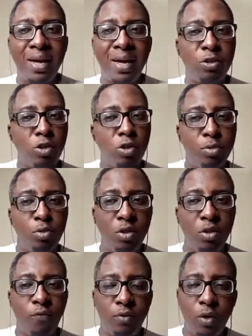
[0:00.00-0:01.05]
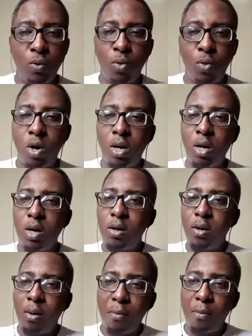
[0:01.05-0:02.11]
Sell it. So sell it by stop doing free
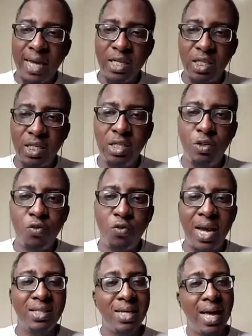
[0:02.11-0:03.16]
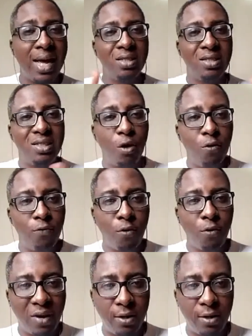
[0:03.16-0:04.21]
work, packaging it right, and sell for
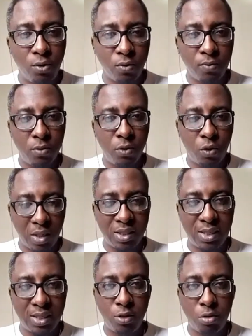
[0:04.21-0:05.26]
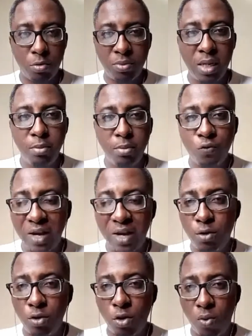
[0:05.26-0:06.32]
value. You understand? You must be able to value your
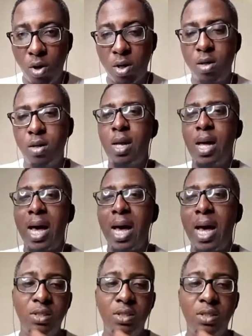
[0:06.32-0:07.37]
work. And I'll tell you